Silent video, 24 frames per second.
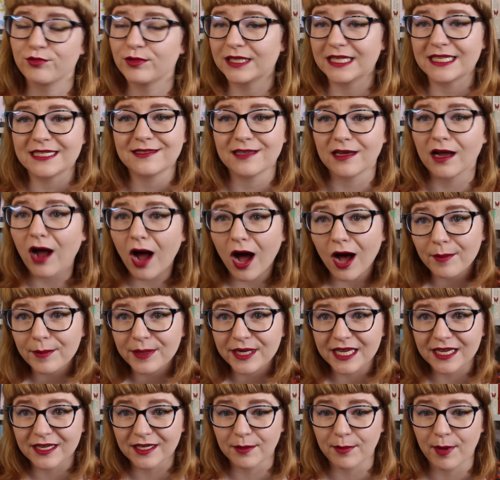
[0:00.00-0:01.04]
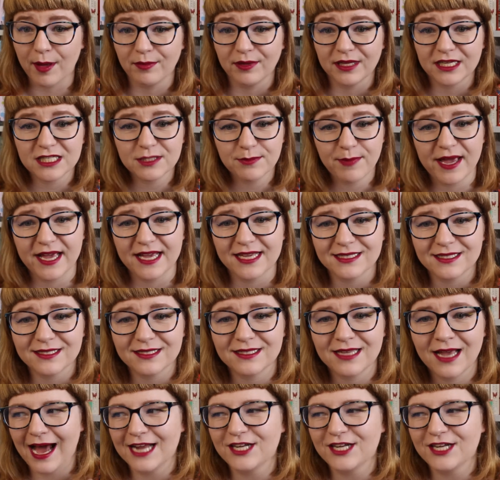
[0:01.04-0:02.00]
releasing comedy in a public space.